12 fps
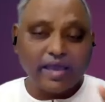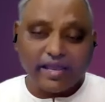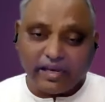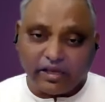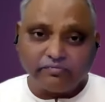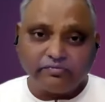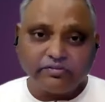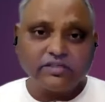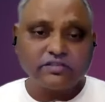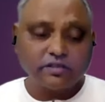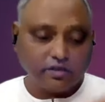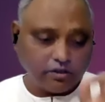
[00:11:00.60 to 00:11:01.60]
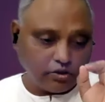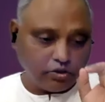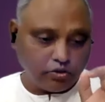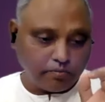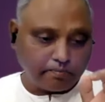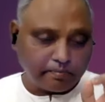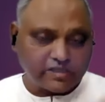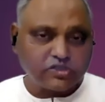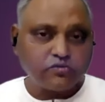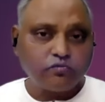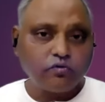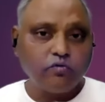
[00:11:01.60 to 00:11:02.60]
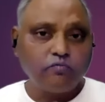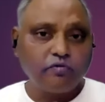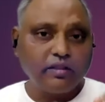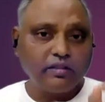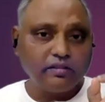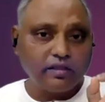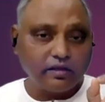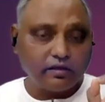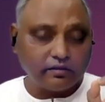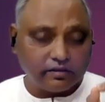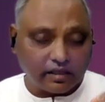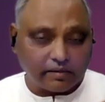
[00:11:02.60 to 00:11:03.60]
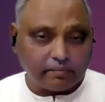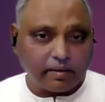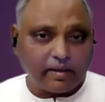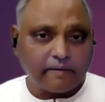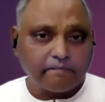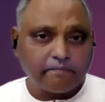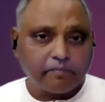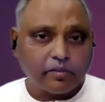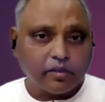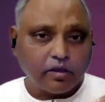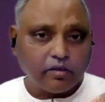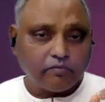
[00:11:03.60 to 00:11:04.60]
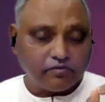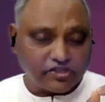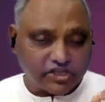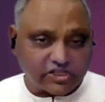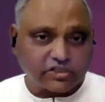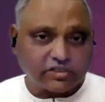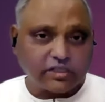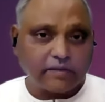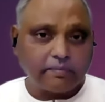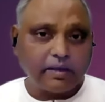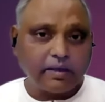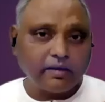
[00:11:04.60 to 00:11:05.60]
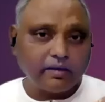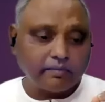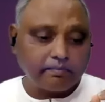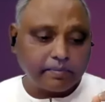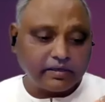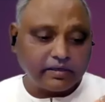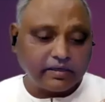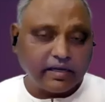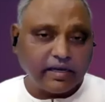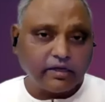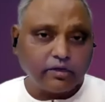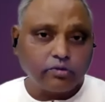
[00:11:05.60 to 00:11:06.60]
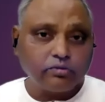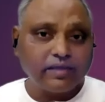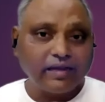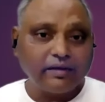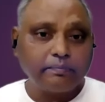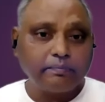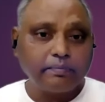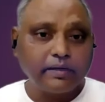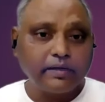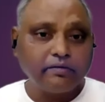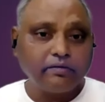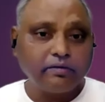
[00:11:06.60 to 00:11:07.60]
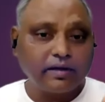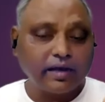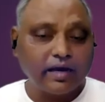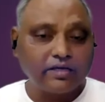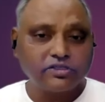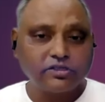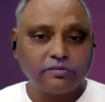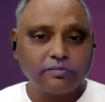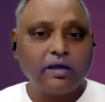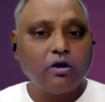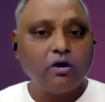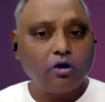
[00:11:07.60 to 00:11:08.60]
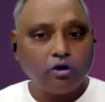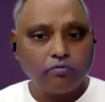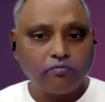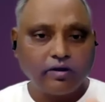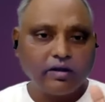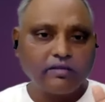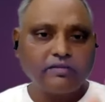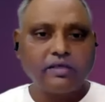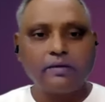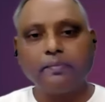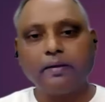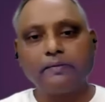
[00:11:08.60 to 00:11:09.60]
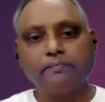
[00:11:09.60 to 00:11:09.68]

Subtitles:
any of this, you must fulfill the dharma, vishesha dharma pertaining to that particular ashrama or varna dharma.